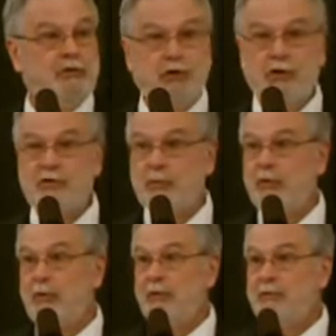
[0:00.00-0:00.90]
church
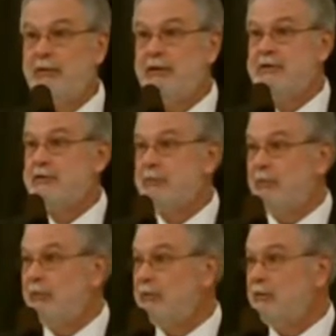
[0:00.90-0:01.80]
world, religious
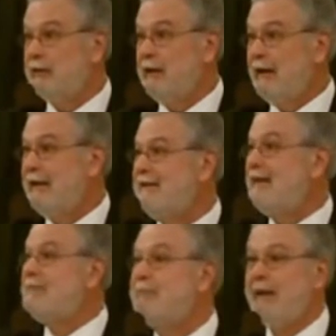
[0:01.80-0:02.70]
world,
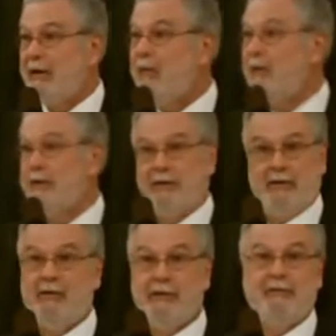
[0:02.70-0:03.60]
is a
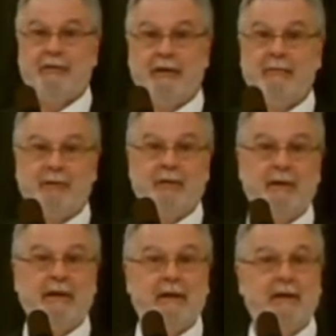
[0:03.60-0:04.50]
barrier to them
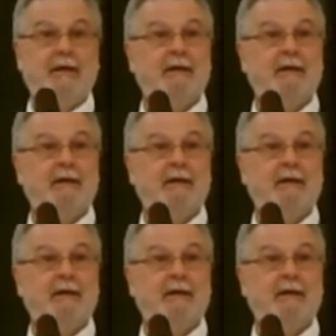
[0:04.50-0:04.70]
coming